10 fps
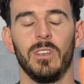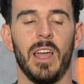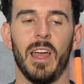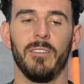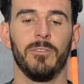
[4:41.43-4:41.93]

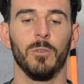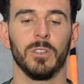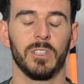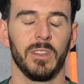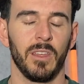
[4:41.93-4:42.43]
and
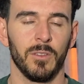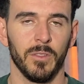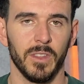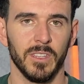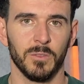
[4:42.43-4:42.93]
foolishly they thought
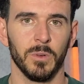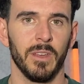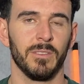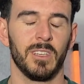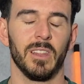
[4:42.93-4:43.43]
that this would
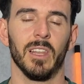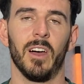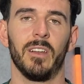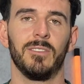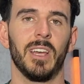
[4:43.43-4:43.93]
never see the
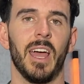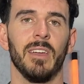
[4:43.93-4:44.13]
light of day,